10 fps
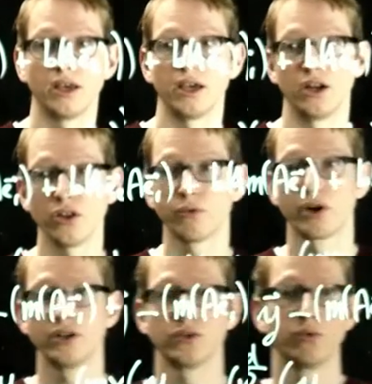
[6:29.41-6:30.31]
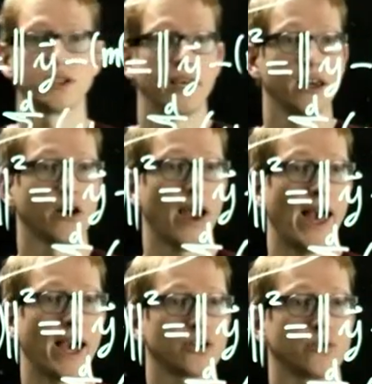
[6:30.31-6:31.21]
In other words, we're taking our
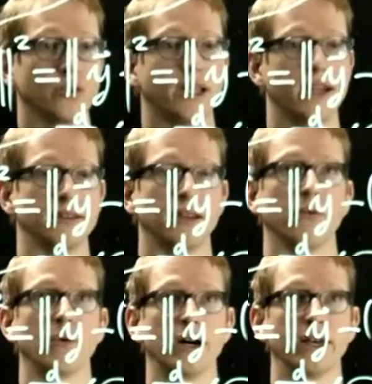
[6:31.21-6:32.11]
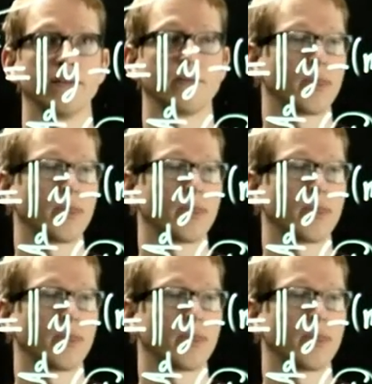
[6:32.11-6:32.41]
actual data set y,